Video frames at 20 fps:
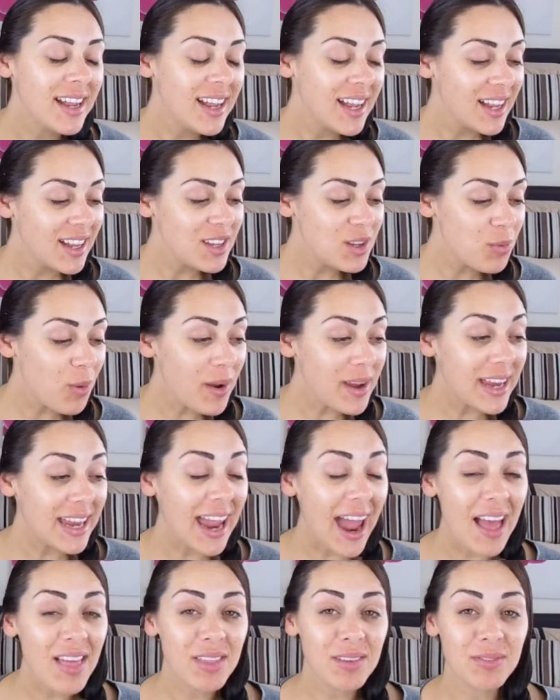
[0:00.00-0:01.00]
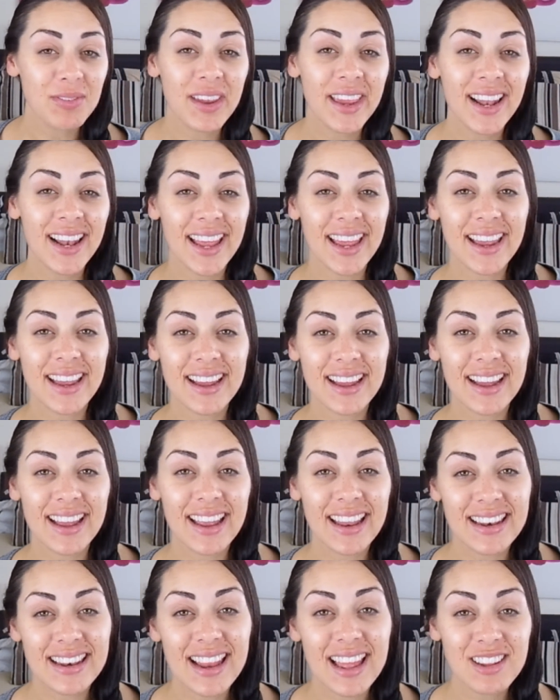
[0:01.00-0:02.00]
won't get the feeling
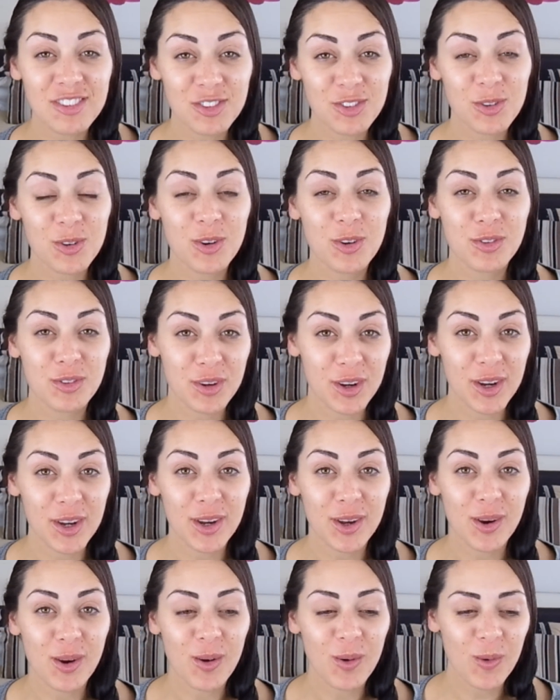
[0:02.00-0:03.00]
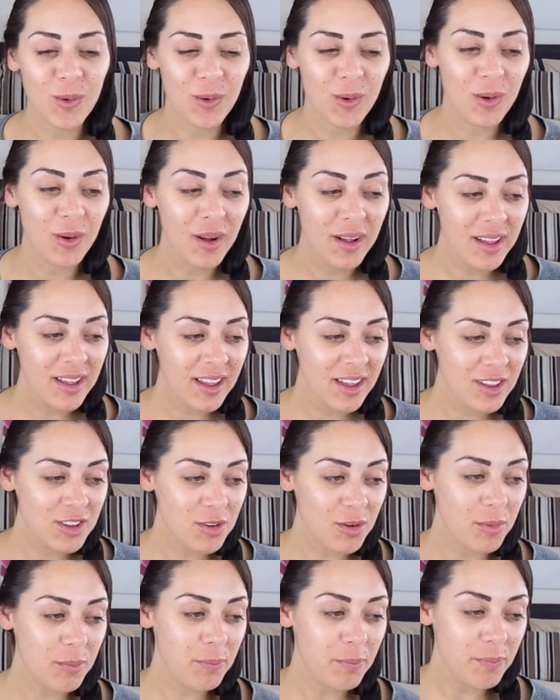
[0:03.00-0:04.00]
unless you're crew or
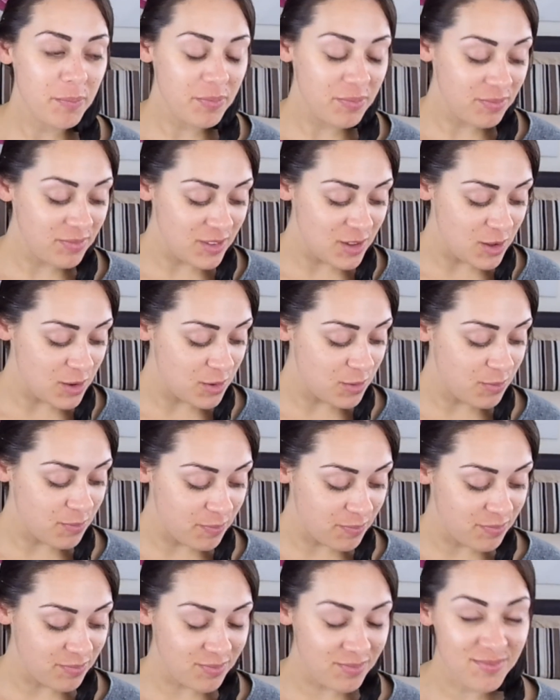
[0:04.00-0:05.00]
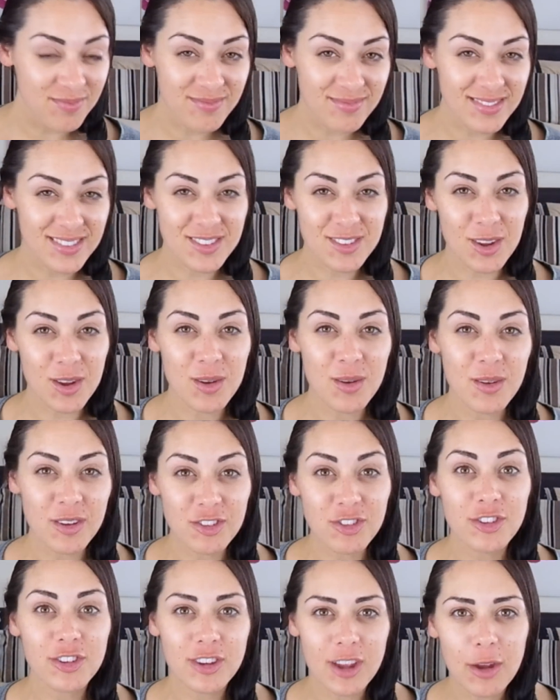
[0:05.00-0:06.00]
you do
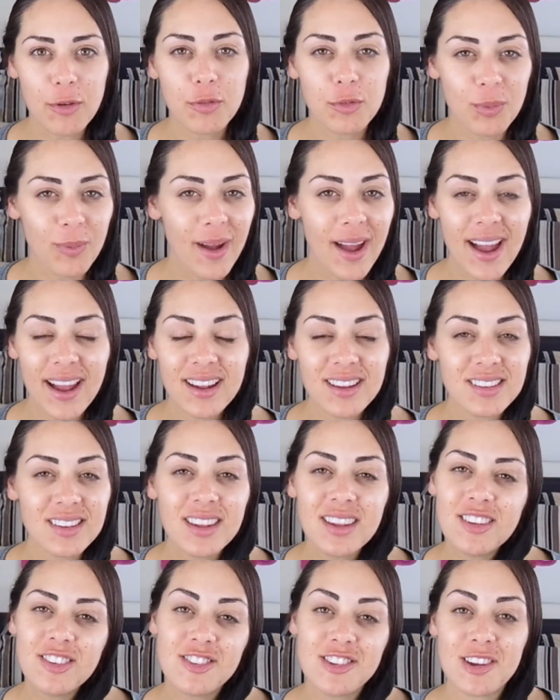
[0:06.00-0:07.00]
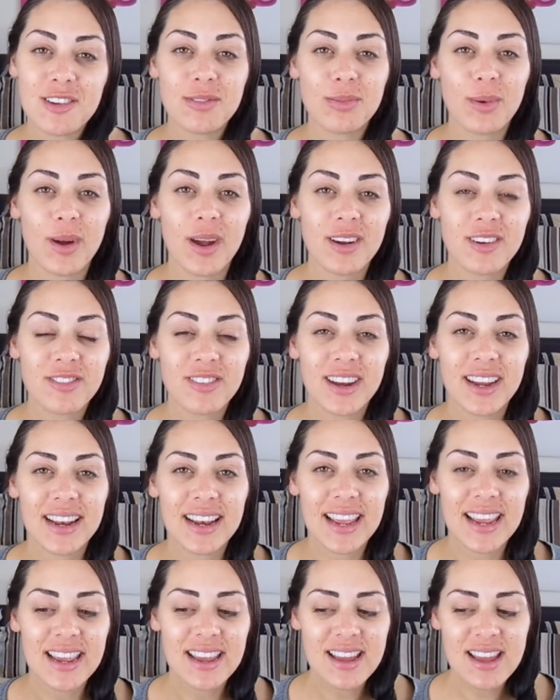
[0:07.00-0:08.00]
shift work, because it is shift work
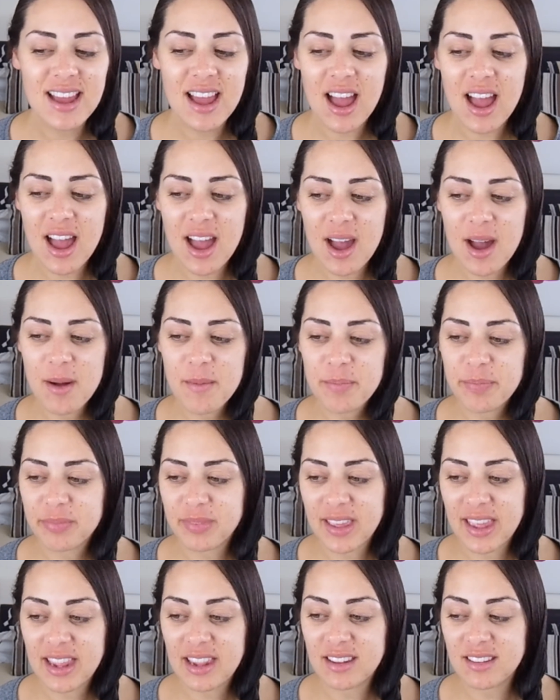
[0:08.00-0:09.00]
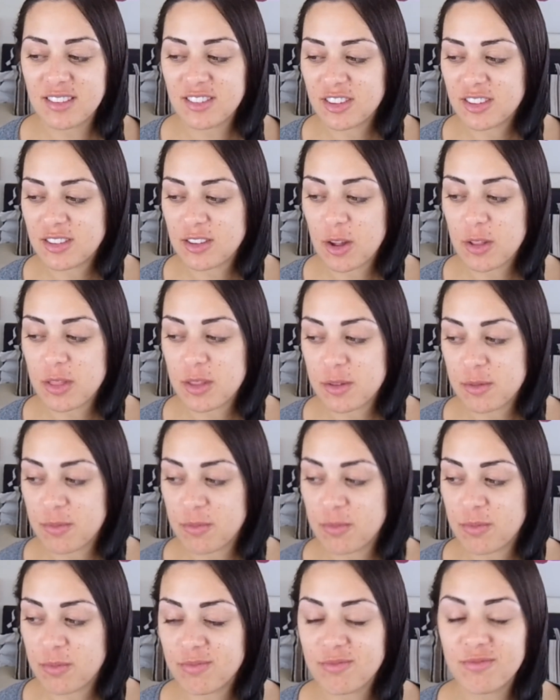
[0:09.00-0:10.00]
really. It is just the
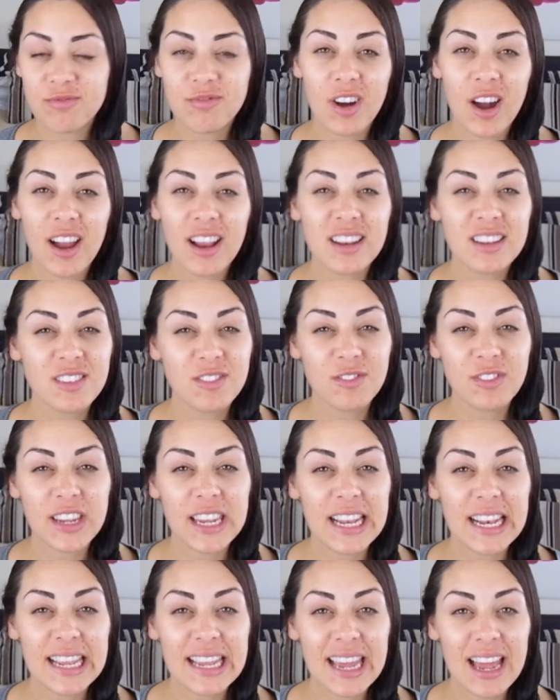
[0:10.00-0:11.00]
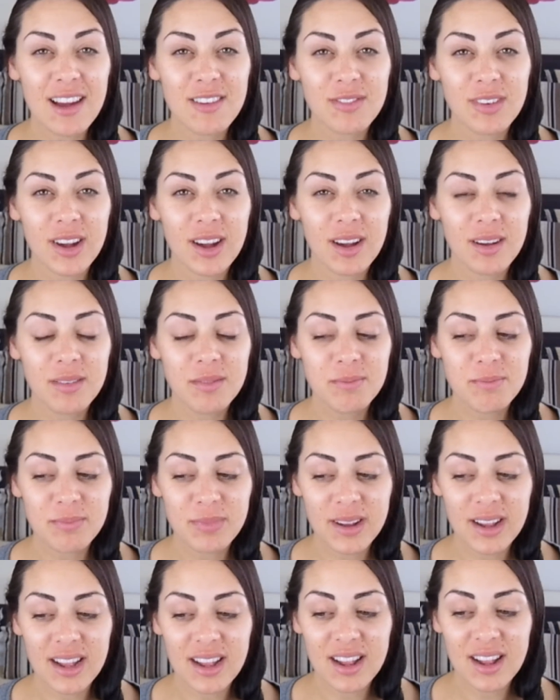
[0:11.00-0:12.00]
vilest feeling ever.
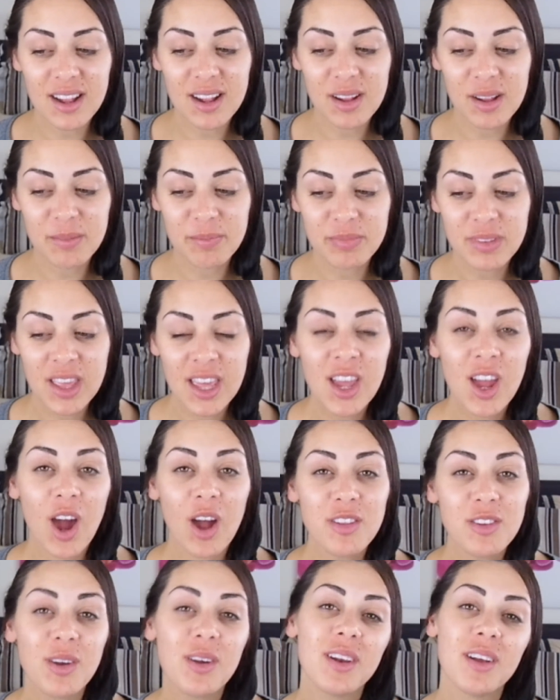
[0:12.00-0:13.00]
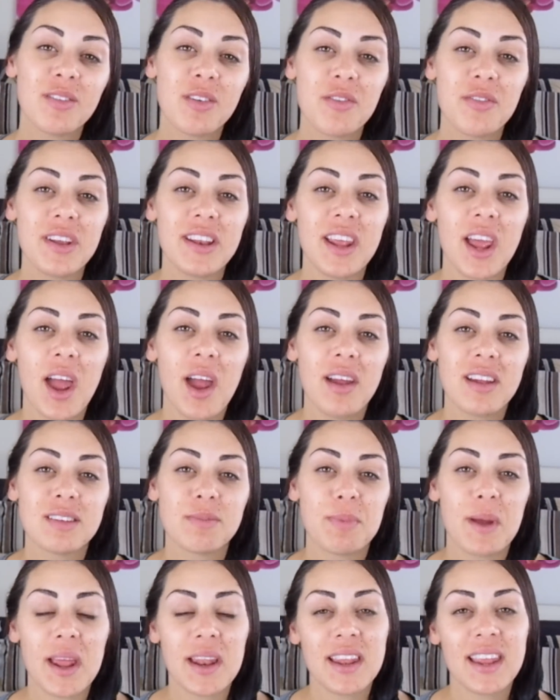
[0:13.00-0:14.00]
But I'll do another video
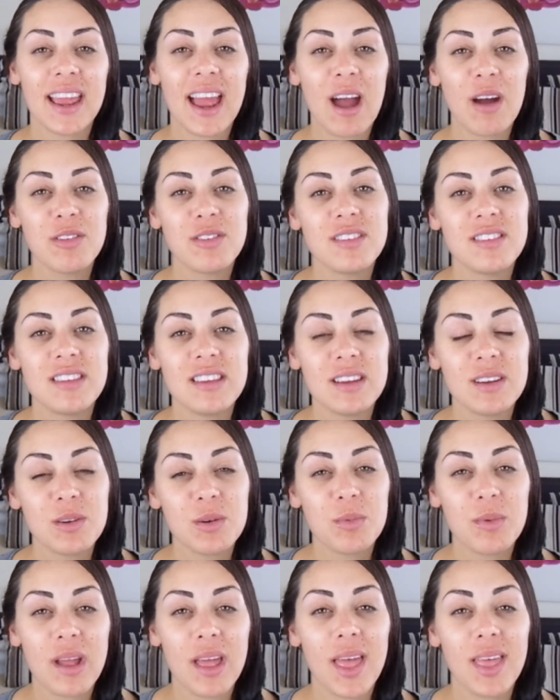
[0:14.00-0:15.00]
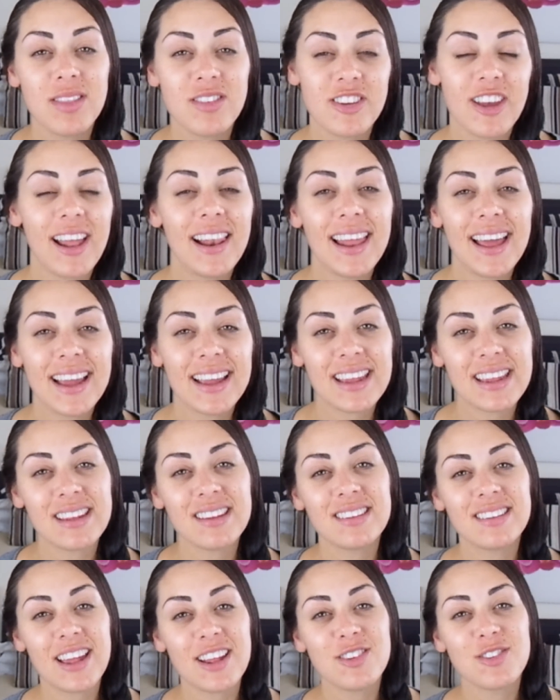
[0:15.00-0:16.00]
explaining how to deal with jet lag,
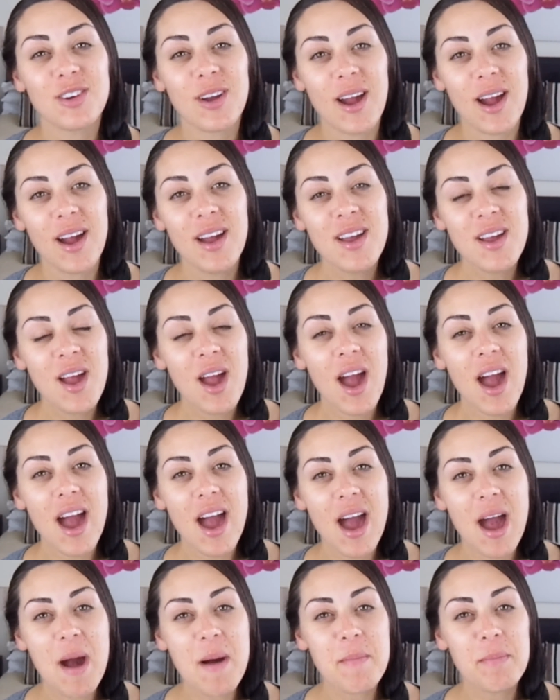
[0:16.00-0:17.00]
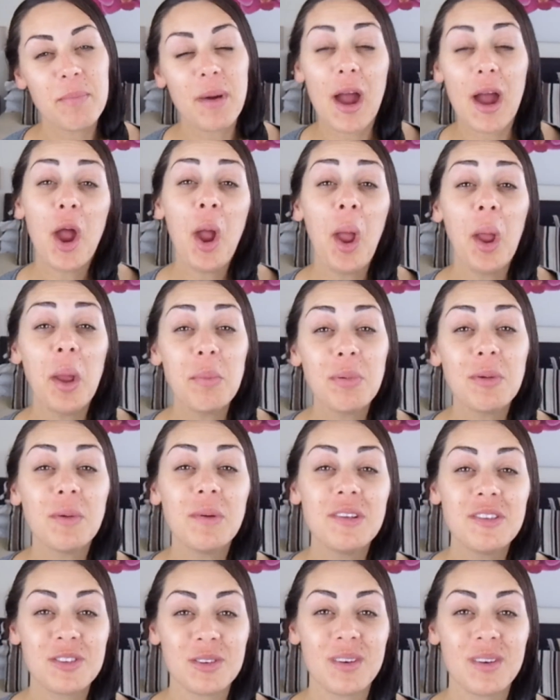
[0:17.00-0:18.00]
etc. But I hope you
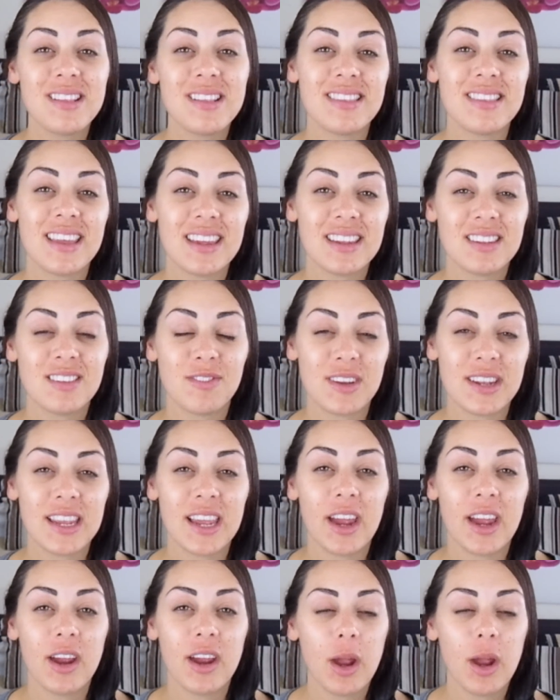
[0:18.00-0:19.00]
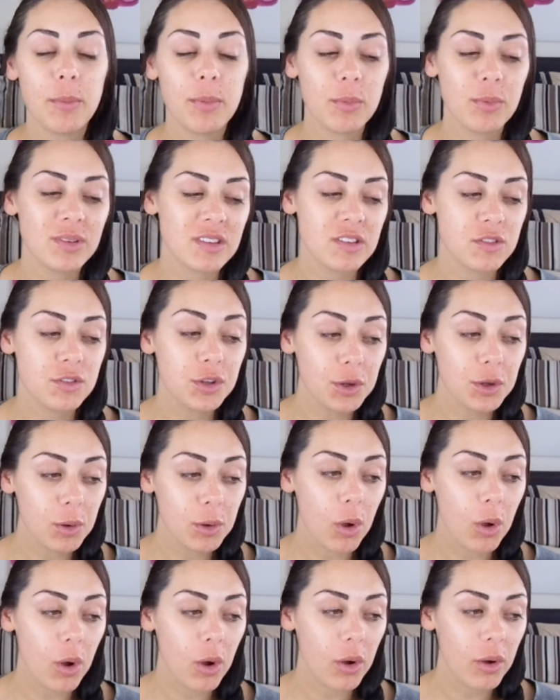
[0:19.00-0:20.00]
enjoyed this video. I hope it wasn't too
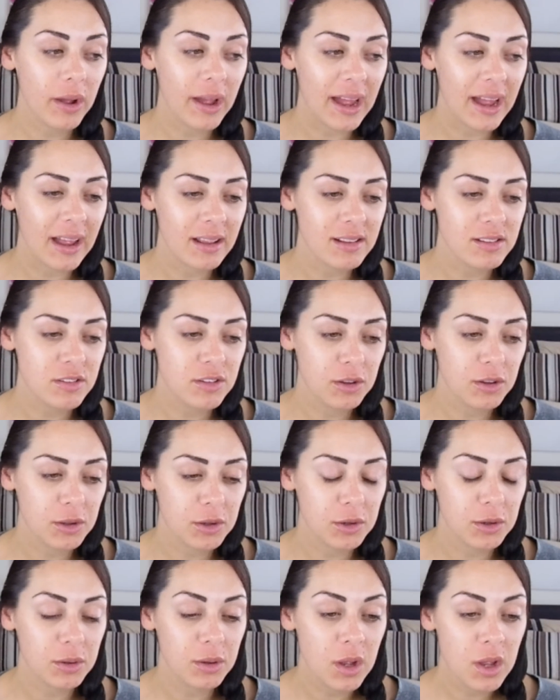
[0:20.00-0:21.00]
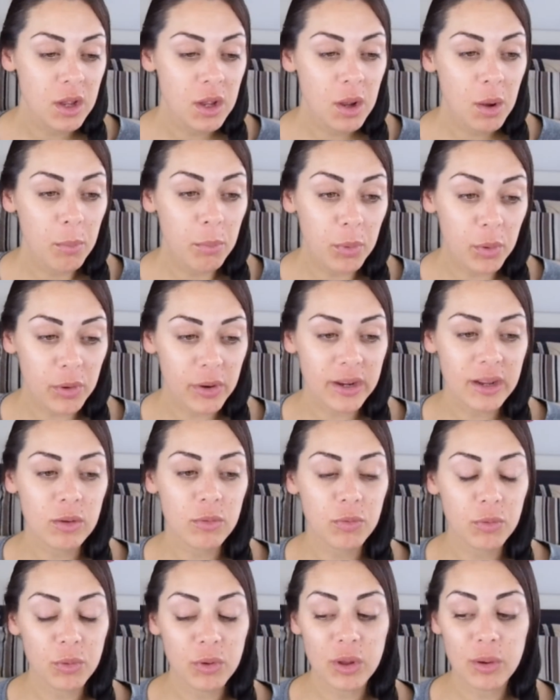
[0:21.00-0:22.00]
long and too boring
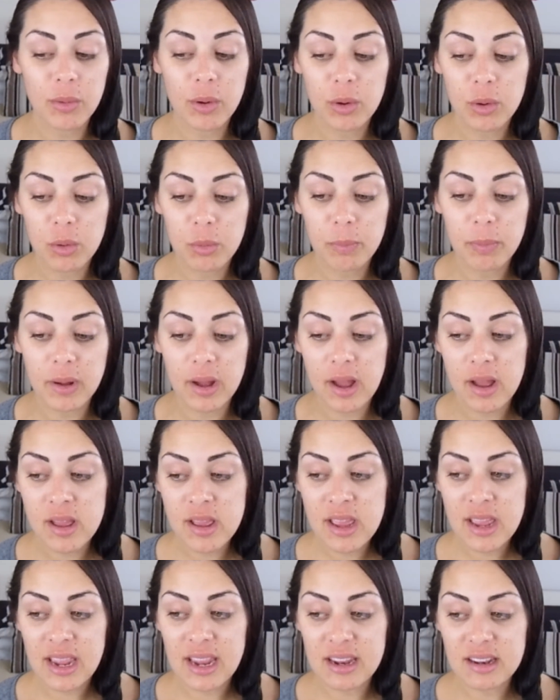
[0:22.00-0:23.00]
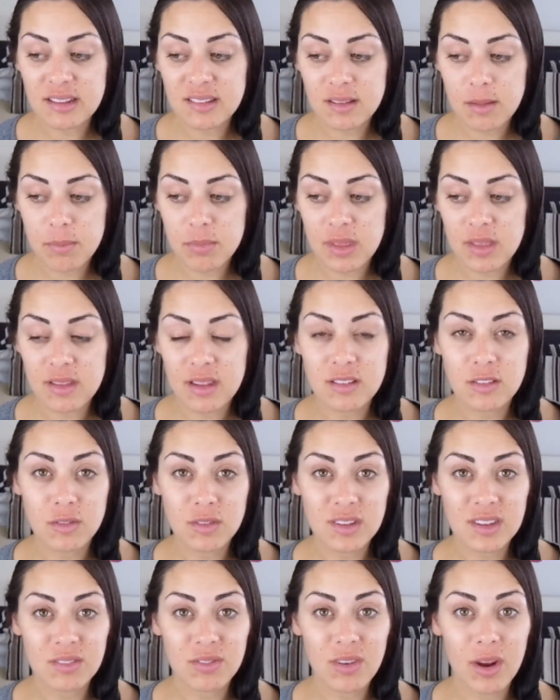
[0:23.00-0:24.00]
for you all, but it's something that's
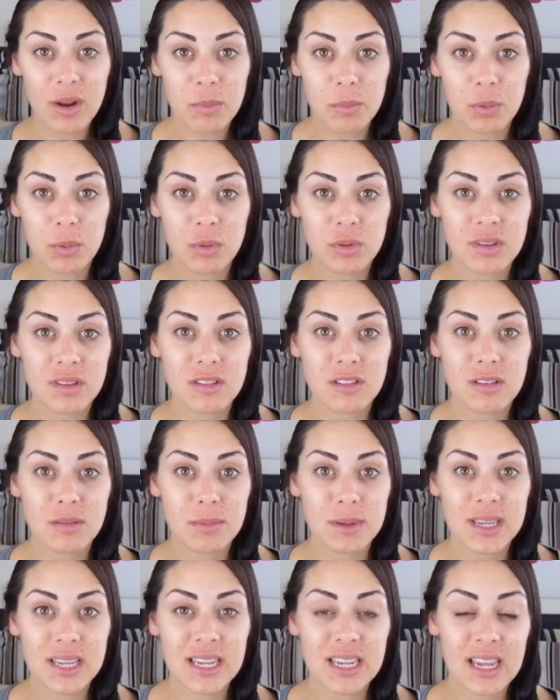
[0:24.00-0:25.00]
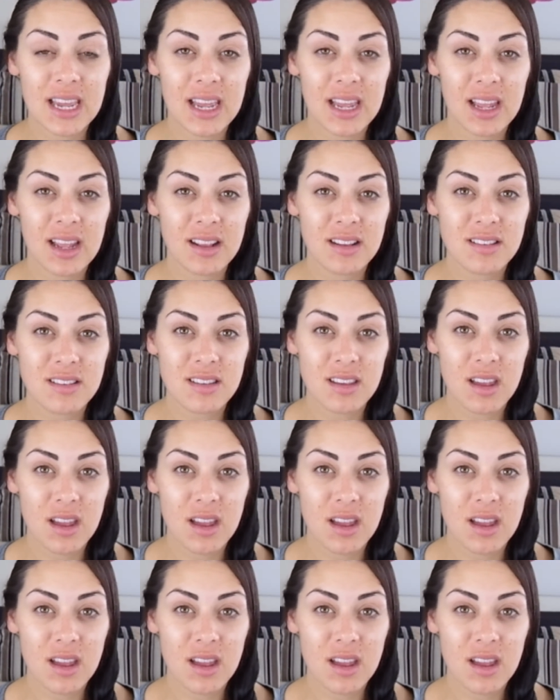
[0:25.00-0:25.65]
obviously very important to me and